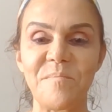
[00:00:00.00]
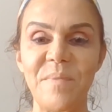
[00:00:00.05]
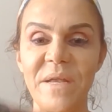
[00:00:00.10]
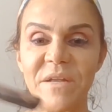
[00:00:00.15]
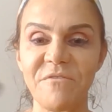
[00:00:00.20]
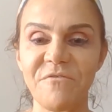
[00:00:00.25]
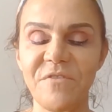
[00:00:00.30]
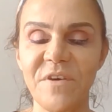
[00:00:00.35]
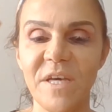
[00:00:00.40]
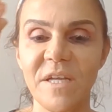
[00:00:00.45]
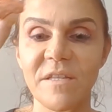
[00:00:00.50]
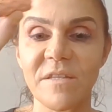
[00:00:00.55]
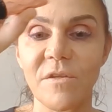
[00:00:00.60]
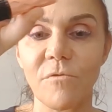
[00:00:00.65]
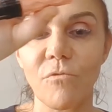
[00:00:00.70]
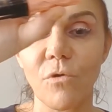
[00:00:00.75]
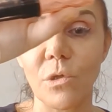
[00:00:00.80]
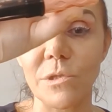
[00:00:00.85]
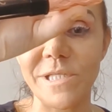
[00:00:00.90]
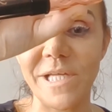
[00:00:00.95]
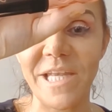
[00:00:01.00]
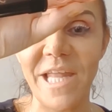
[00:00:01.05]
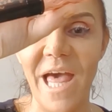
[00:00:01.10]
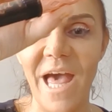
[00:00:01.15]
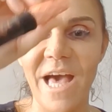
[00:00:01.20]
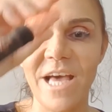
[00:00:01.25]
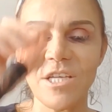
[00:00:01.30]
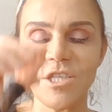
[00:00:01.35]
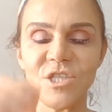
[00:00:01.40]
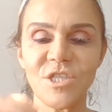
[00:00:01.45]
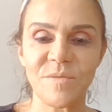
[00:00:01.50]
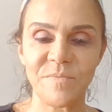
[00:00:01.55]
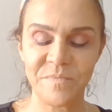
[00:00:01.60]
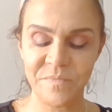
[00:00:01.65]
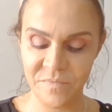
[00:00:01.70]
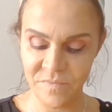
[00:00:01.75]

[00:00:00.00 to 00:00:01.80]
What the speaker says: Benefit, the Roller Lash.